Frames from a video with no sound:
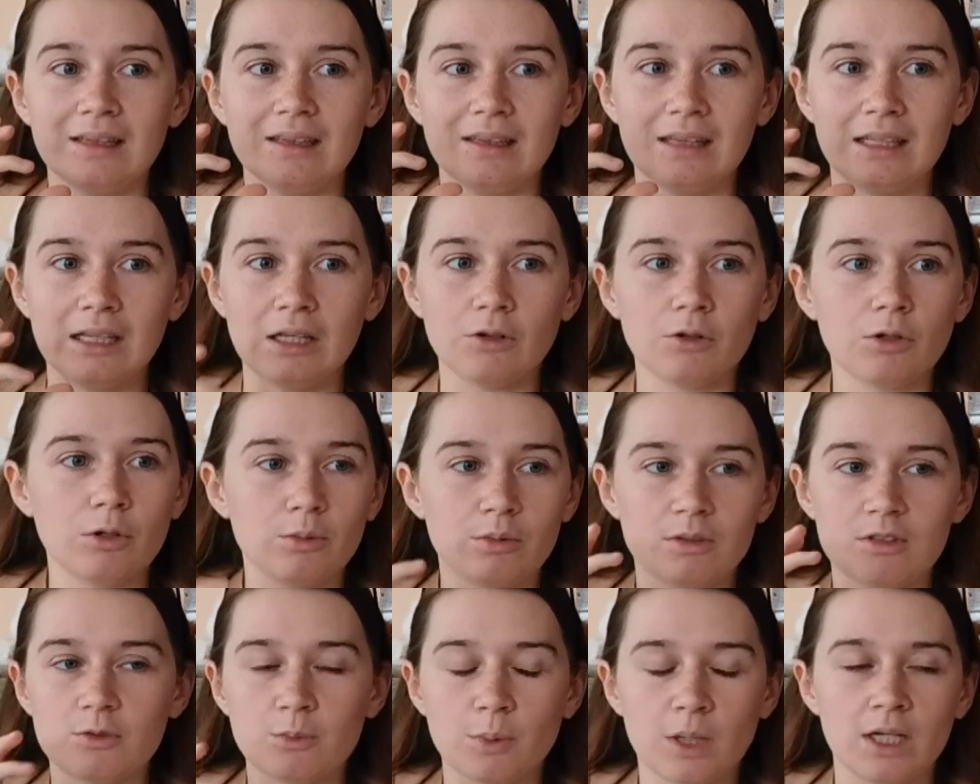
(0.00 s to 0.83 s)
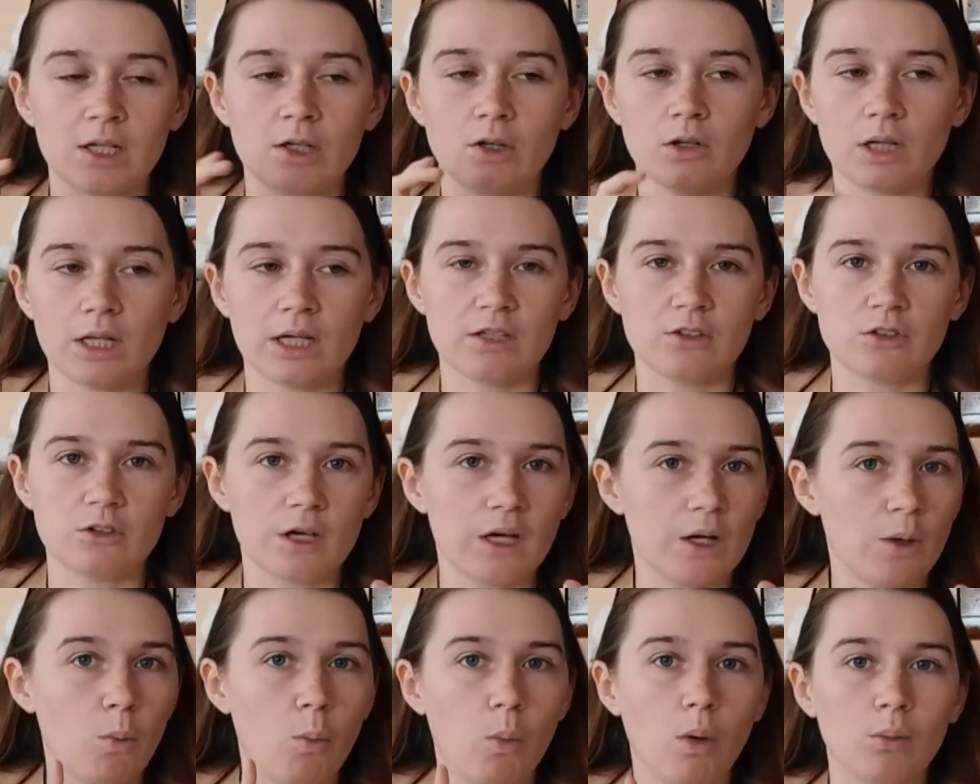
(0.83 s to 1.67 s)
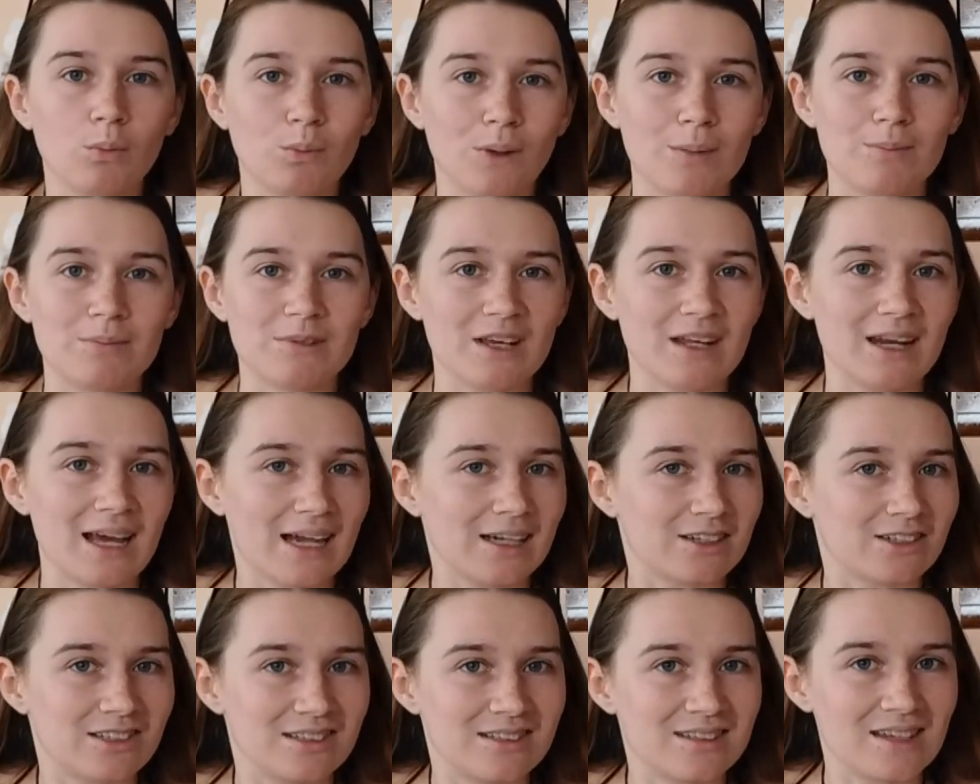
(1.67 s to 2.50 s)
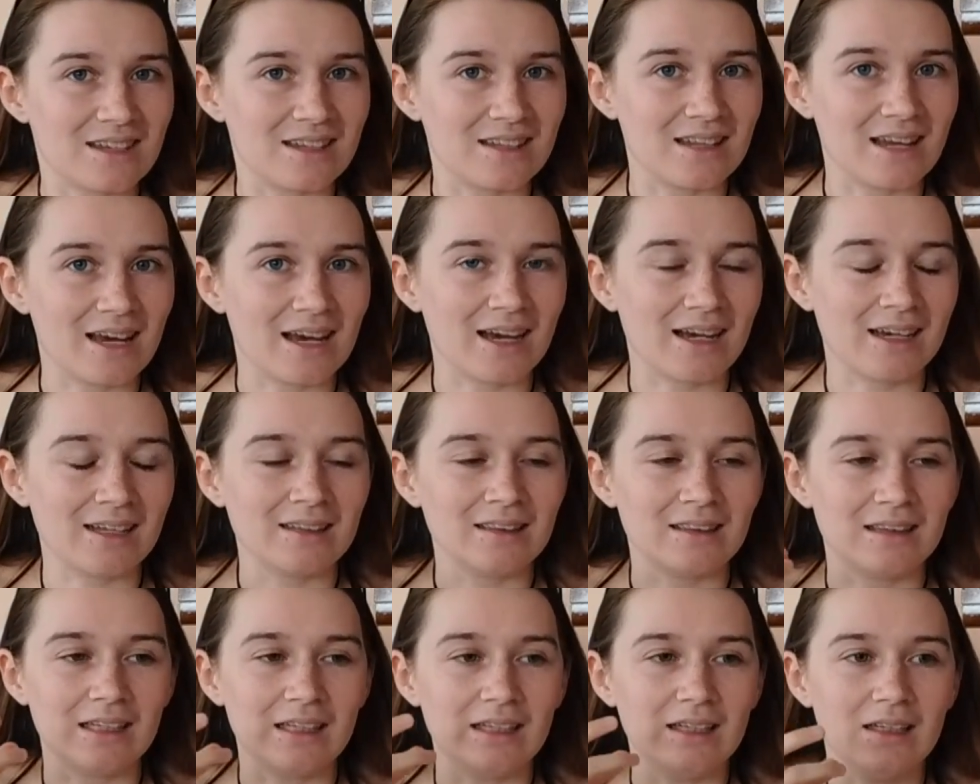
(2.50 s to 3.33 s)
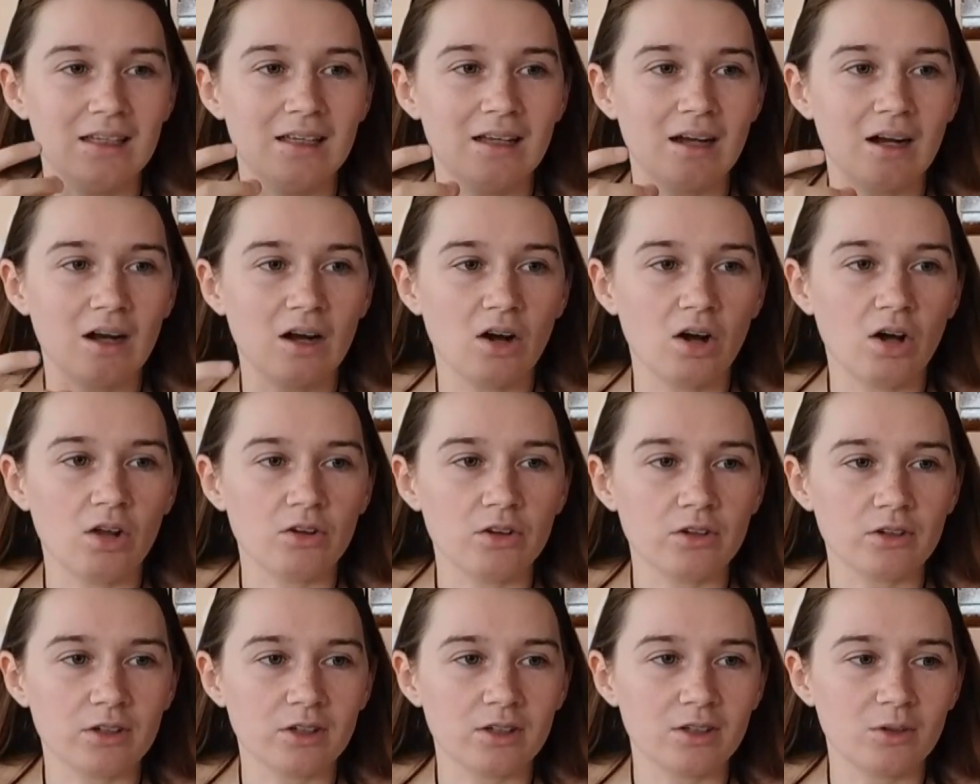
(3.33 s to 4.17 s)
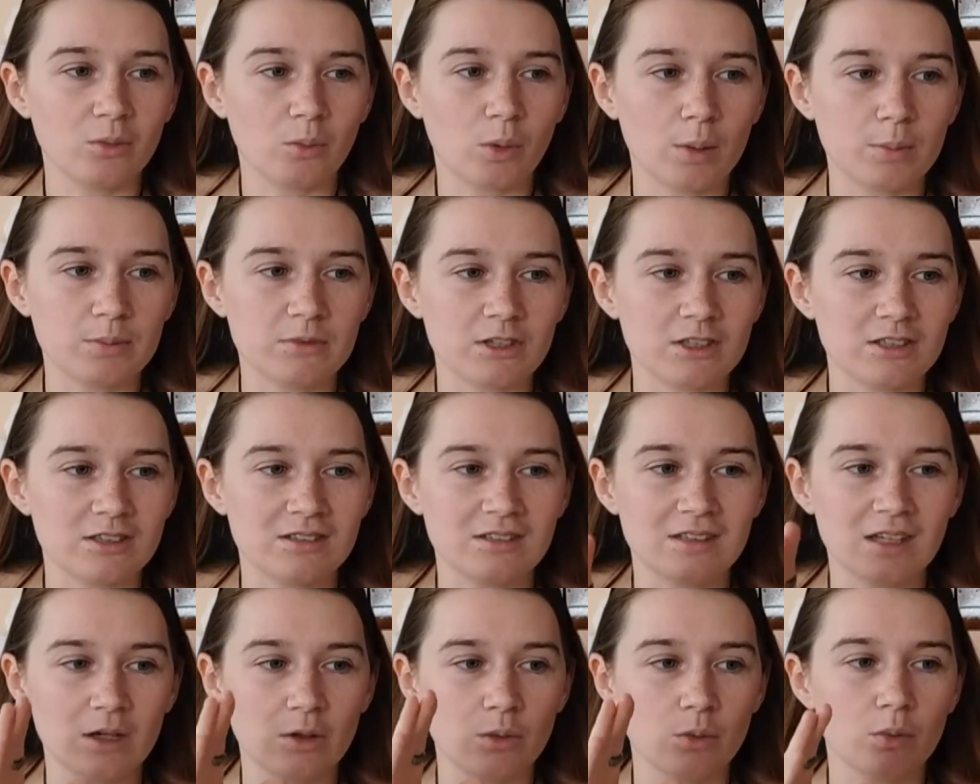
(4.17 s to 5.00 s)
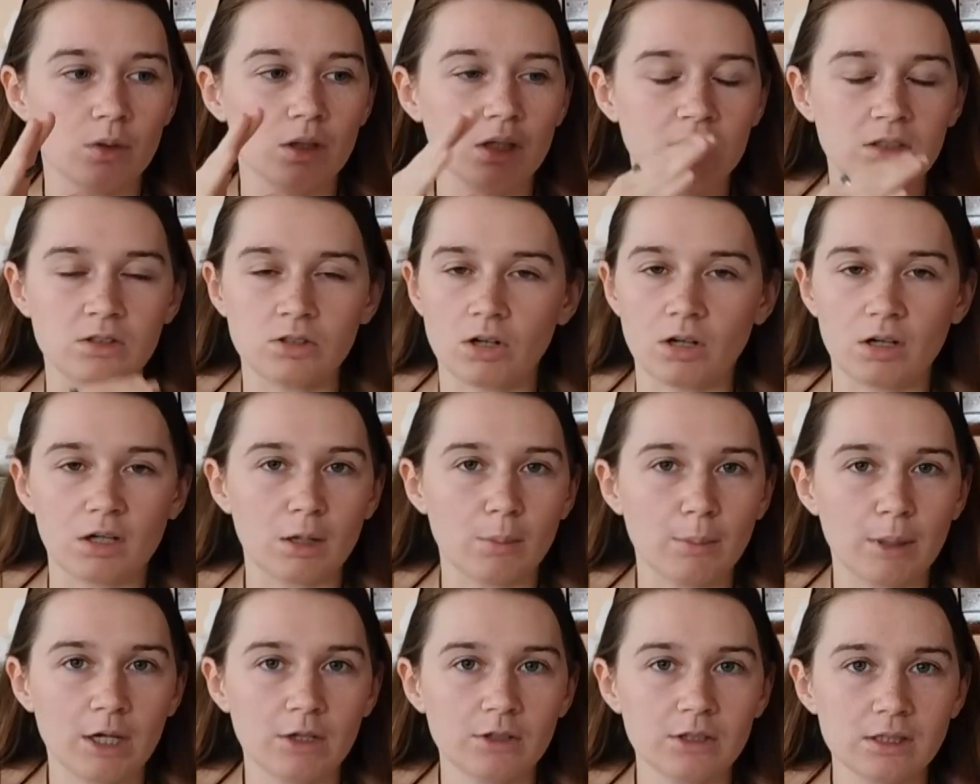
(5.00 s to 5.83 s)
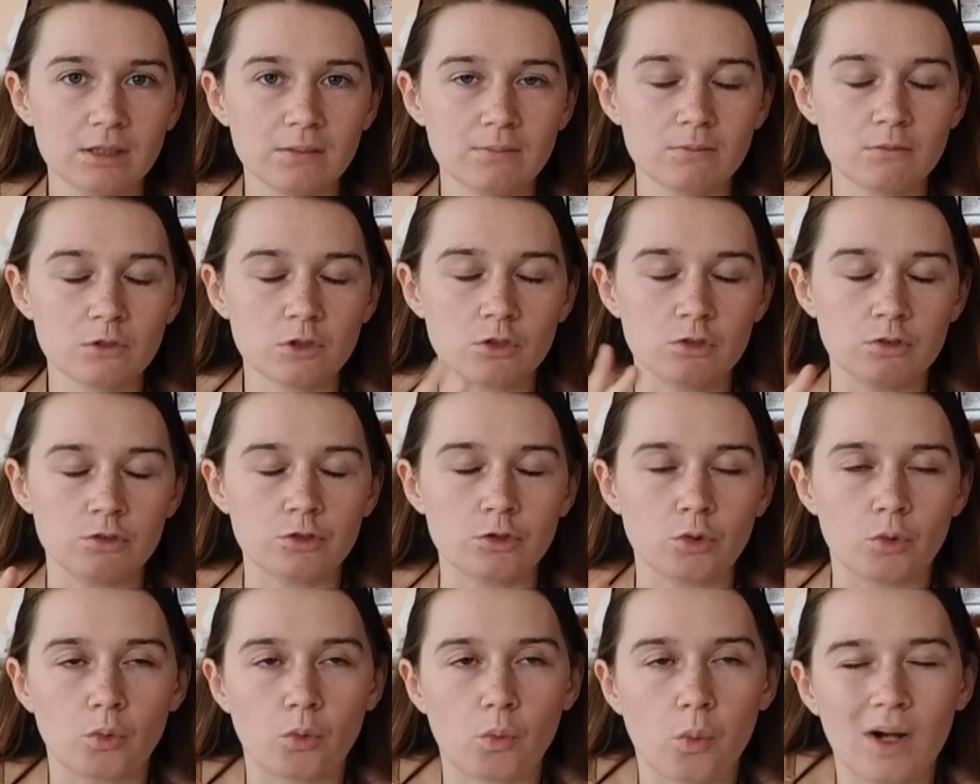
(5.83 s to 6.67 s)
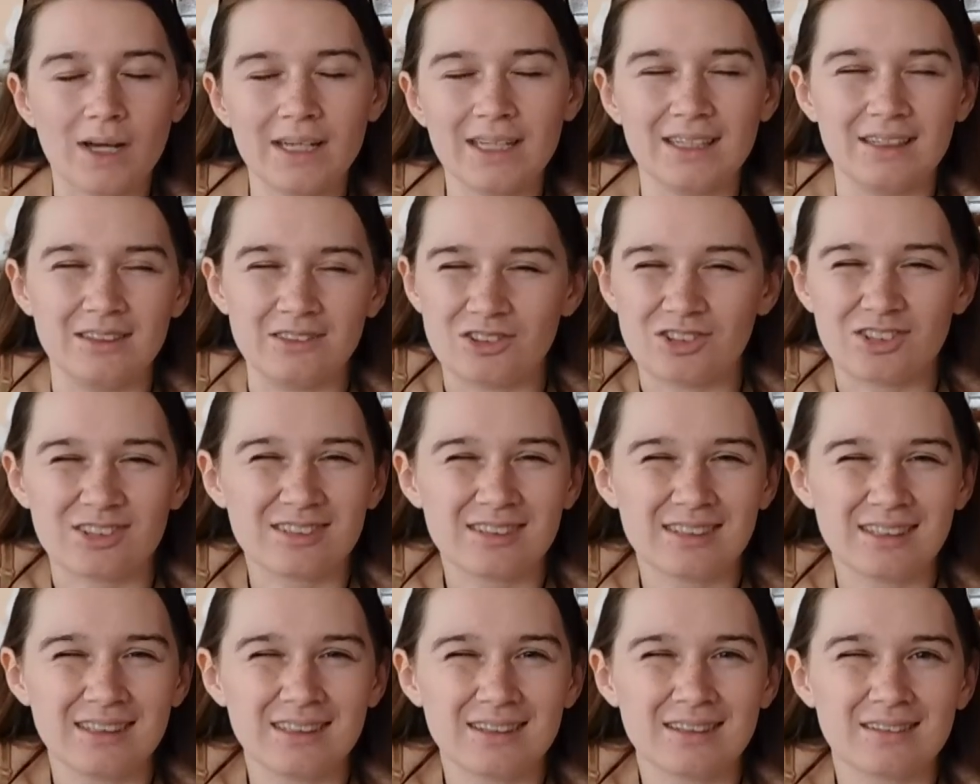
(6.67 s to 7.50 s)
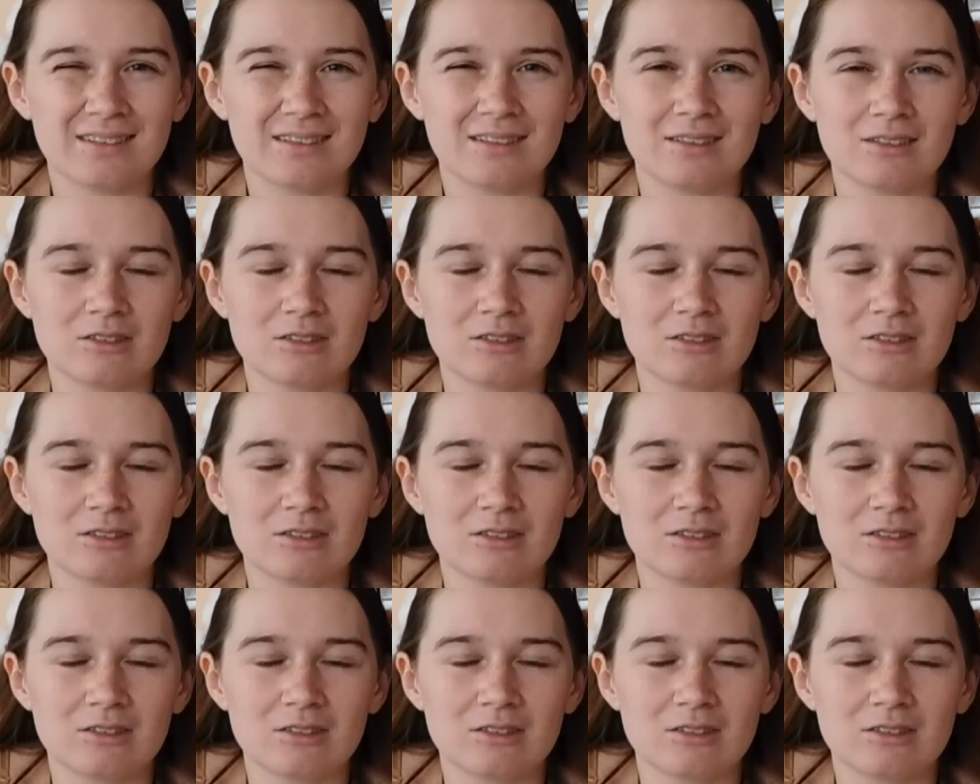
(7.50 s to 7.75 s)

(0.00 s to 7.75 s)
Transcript: the only reason why I know that is like one website actually said that. The other websites didn't really talk about it, so it was quite interesting.